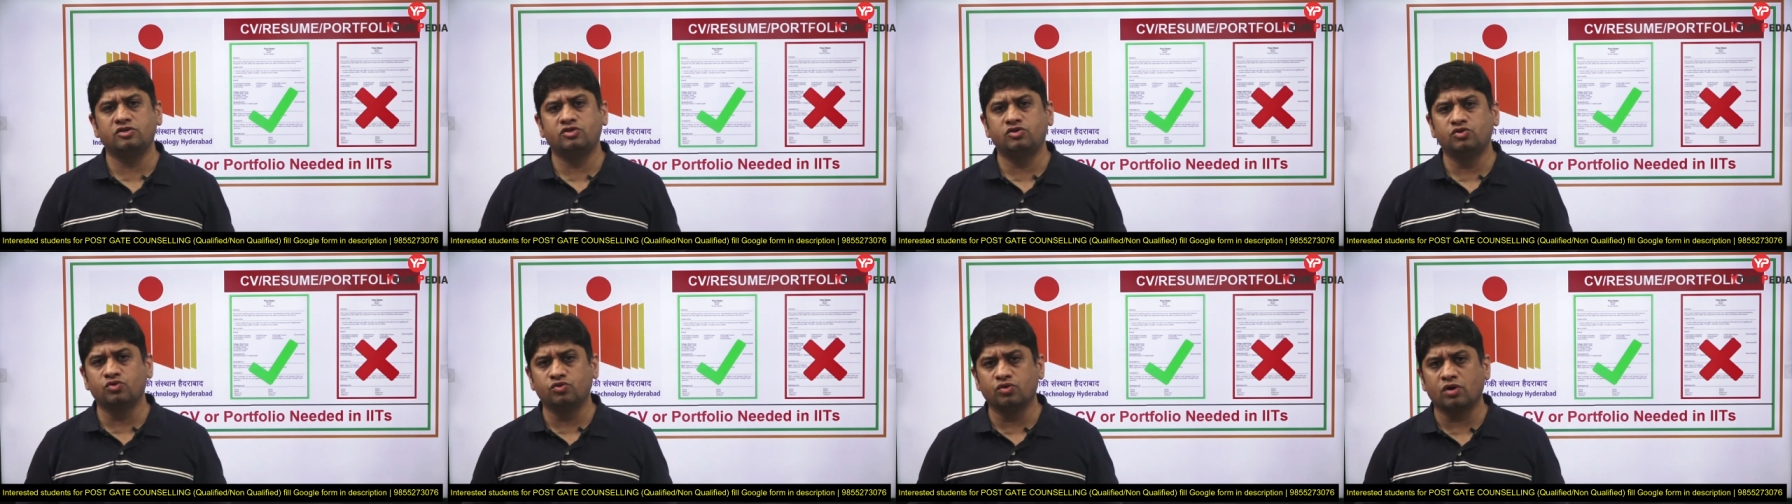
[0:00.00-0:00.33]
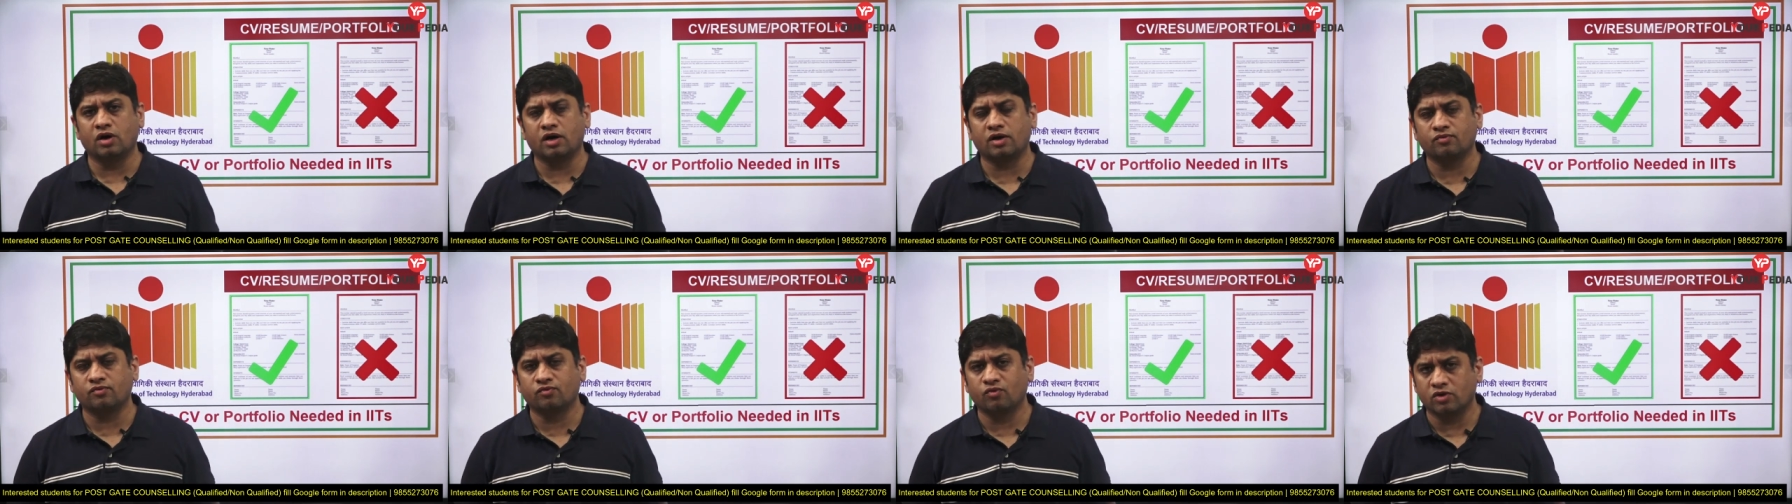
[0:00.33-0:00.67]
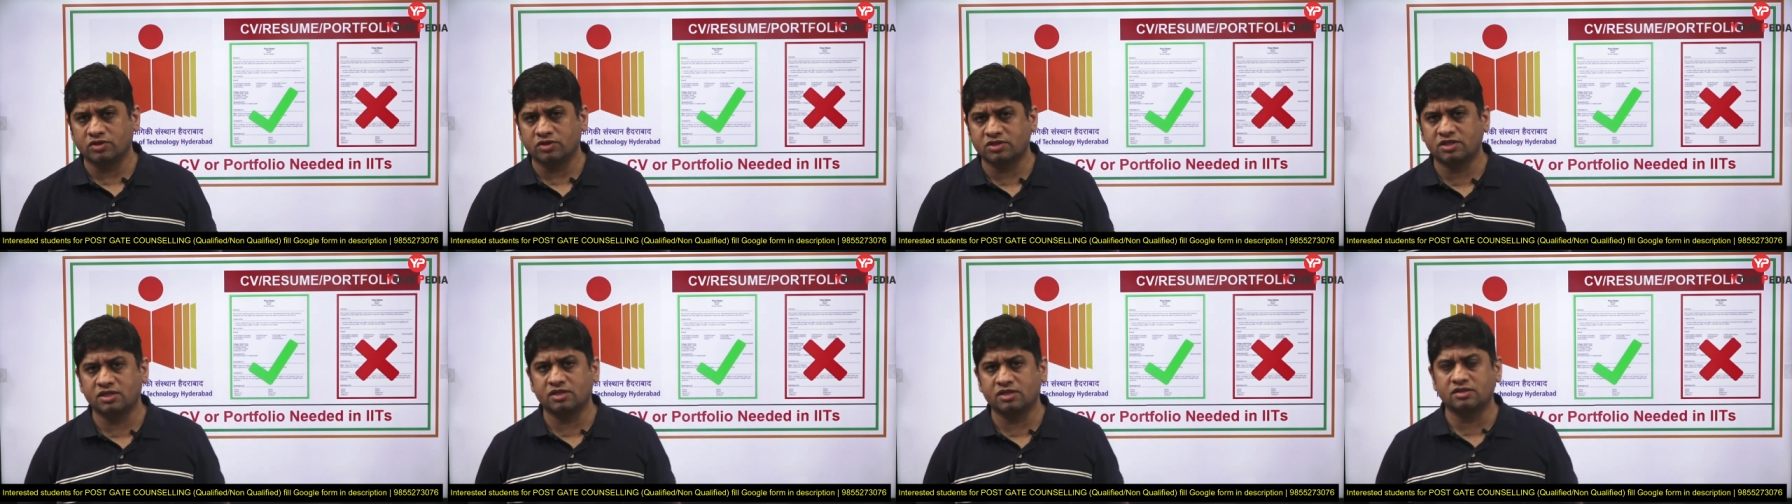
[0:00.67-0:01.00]
you are
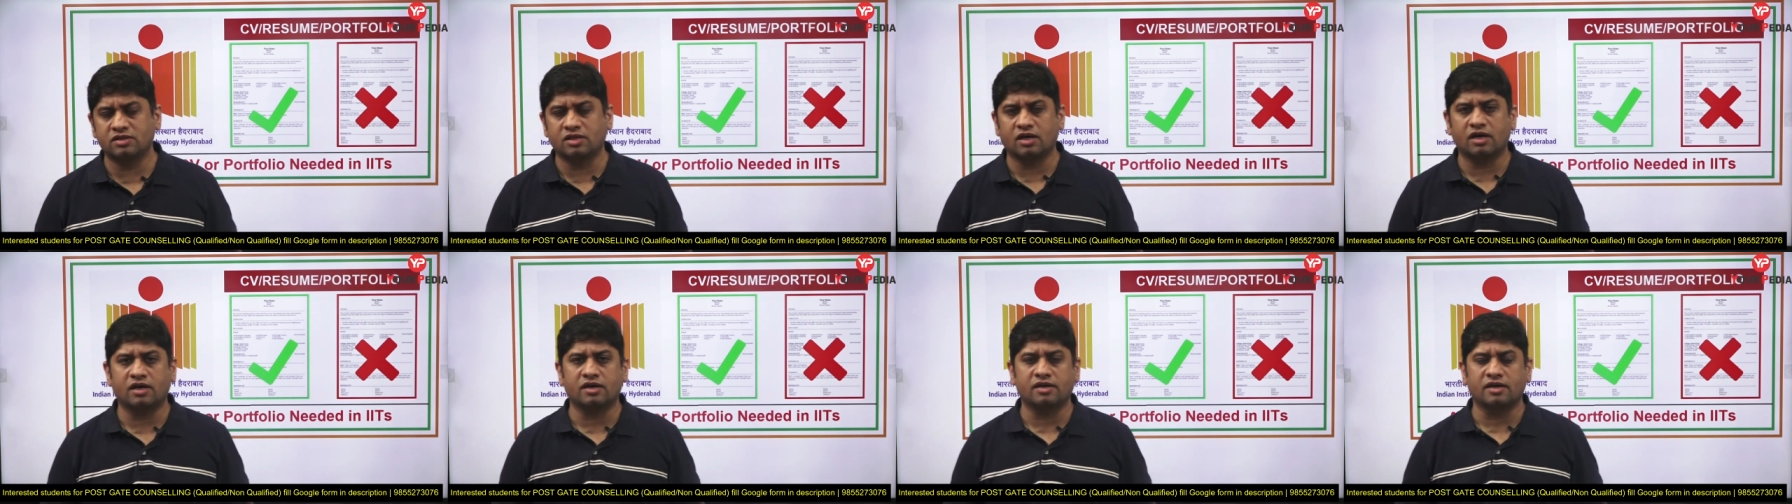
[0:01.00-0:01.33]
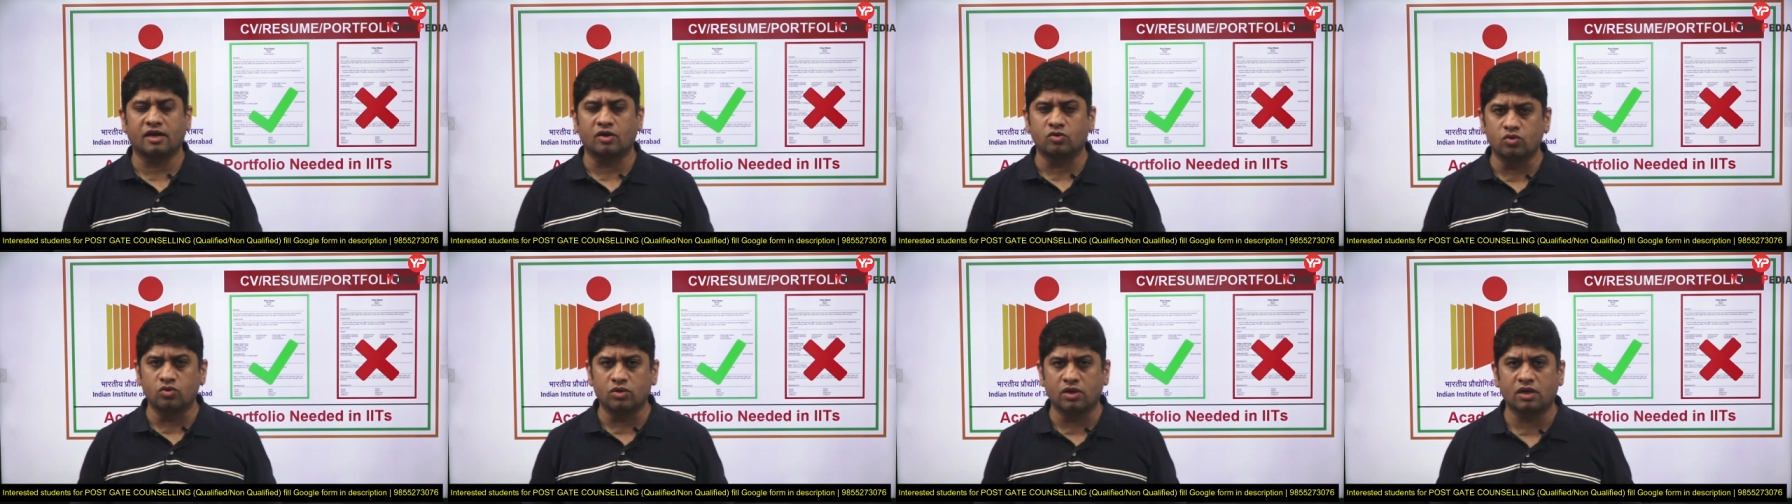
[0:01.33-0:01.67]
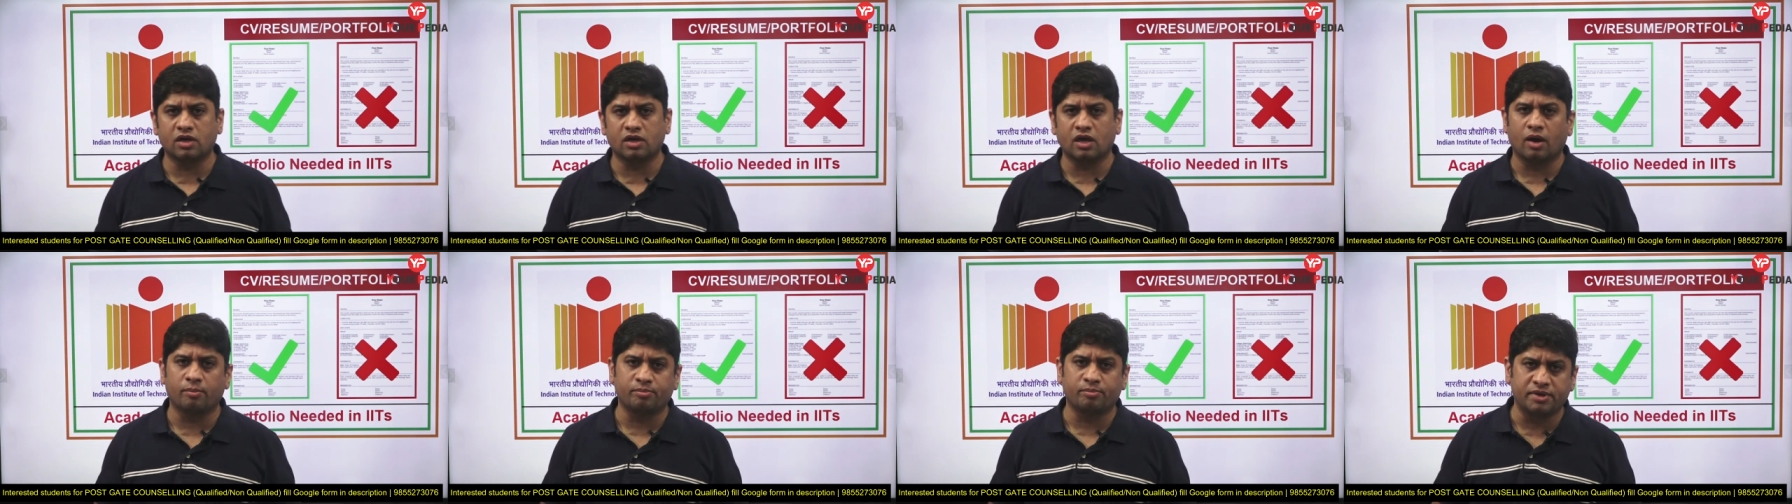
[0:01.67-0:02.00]
watching the
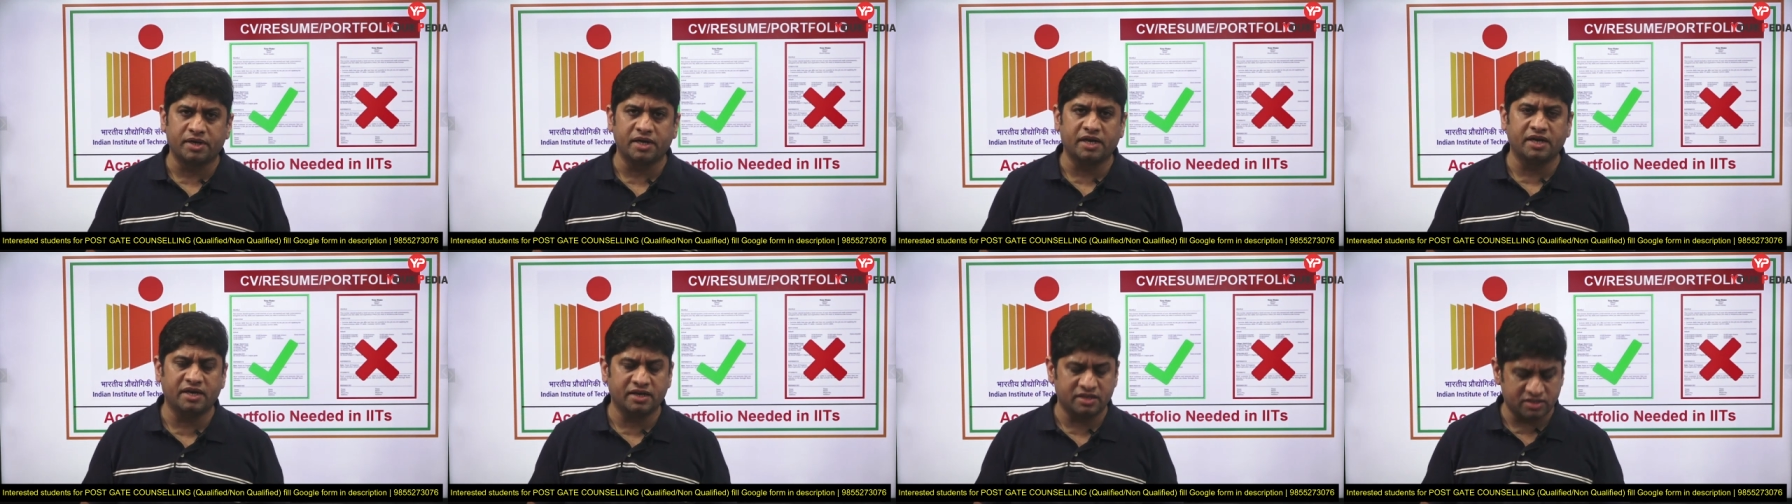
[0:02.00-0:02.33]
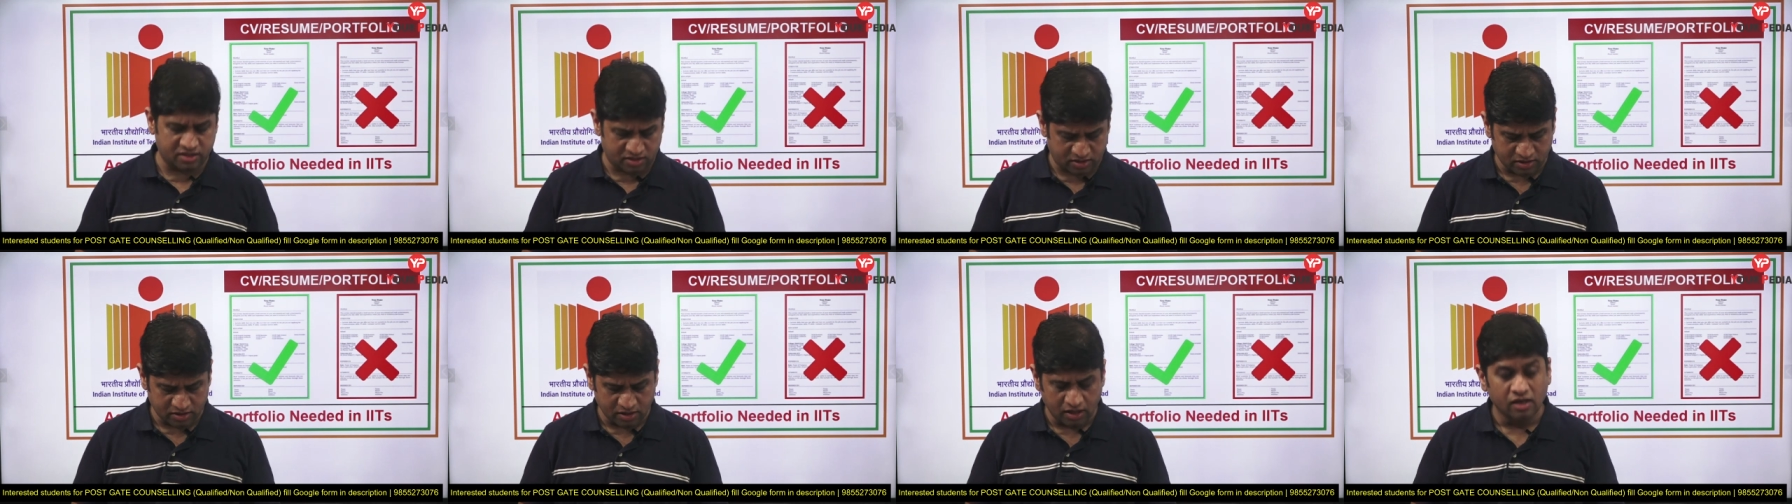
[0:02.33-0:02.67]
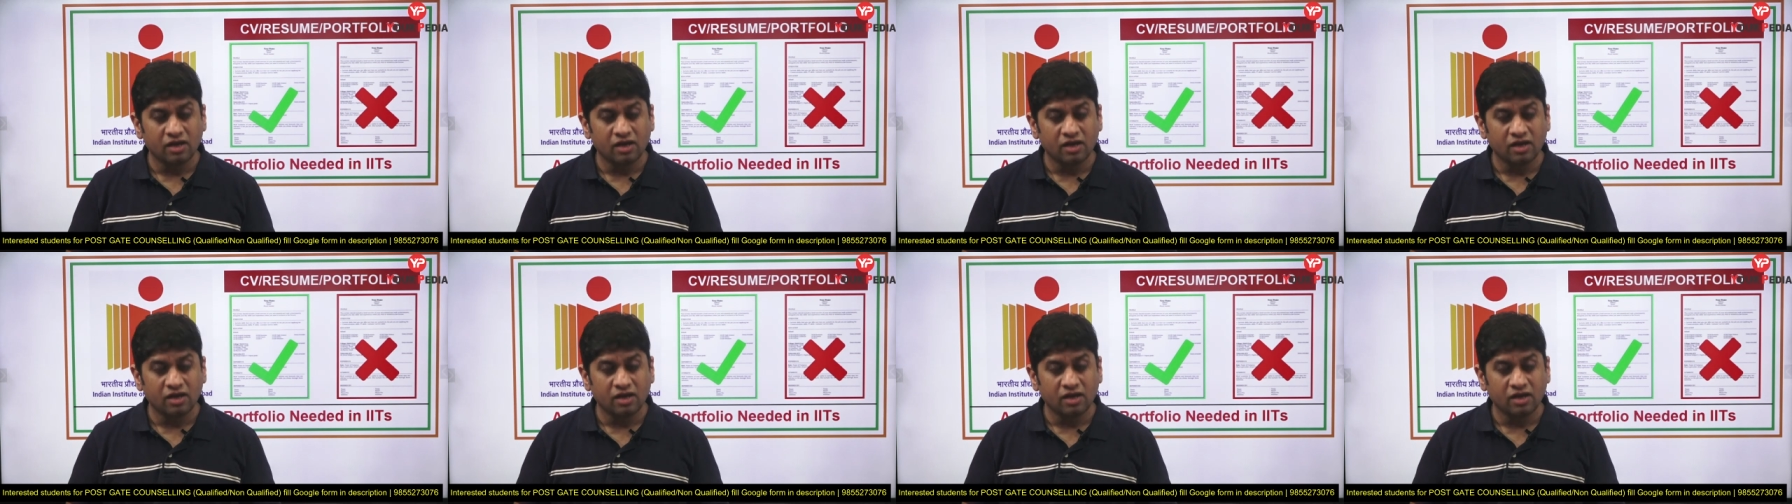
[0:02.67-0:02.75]
regular updates